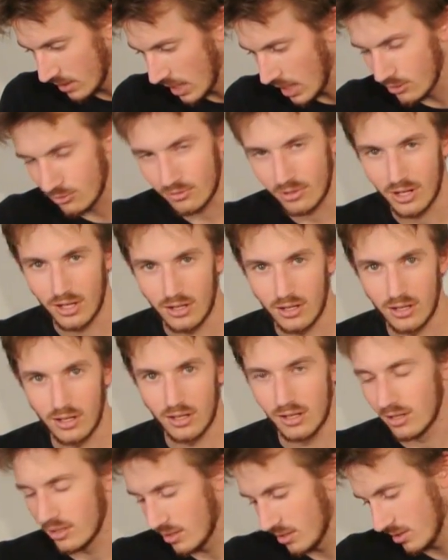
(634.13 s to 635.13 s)
Ezra.
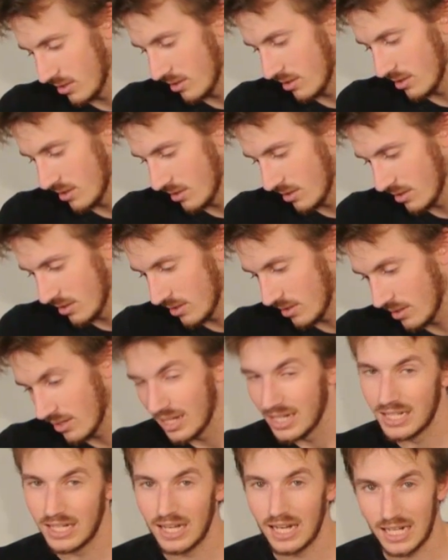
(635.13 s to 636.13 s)

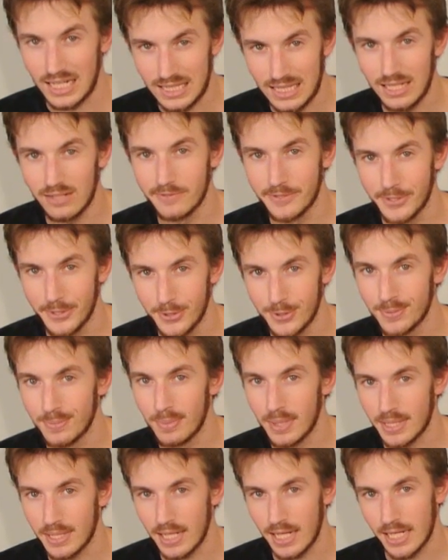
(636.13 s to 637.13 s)
I'd love to,
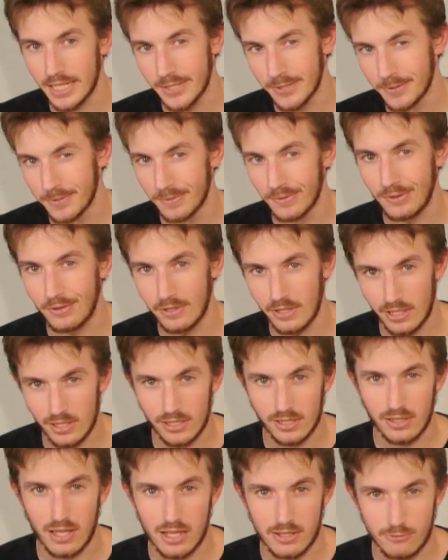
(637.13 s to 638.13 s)
but I don't
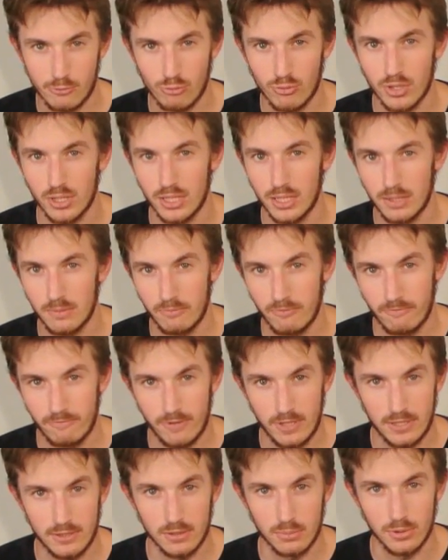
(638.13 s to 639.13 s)
think that's really
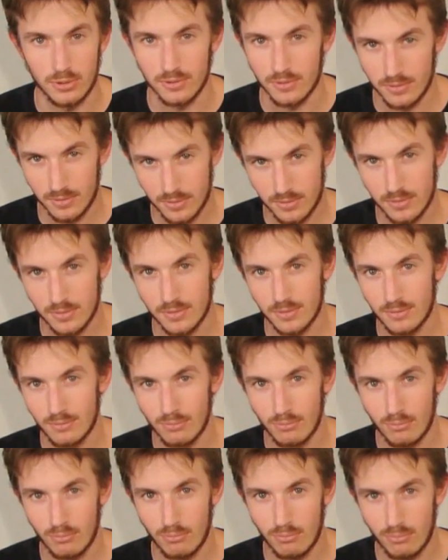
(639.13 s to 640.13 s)
feasible.
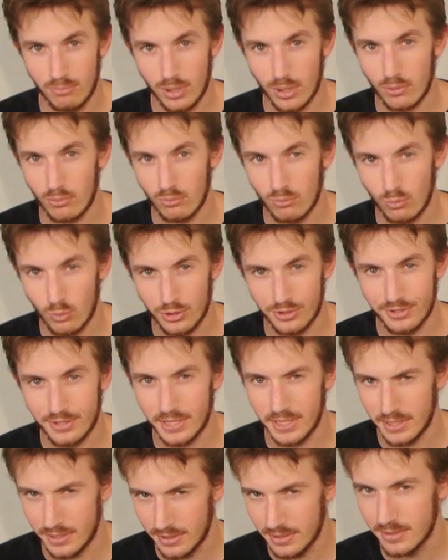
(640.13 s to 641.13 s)
But we'll
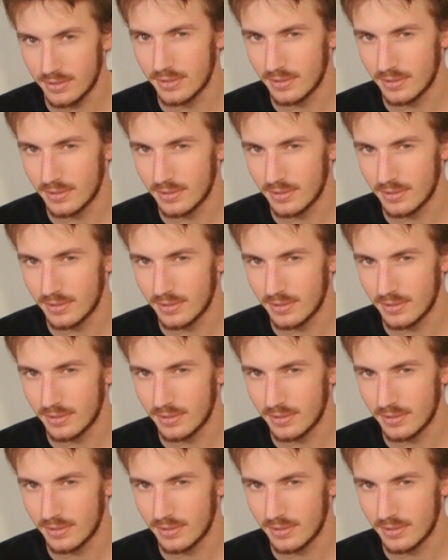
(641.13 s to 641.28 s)
see.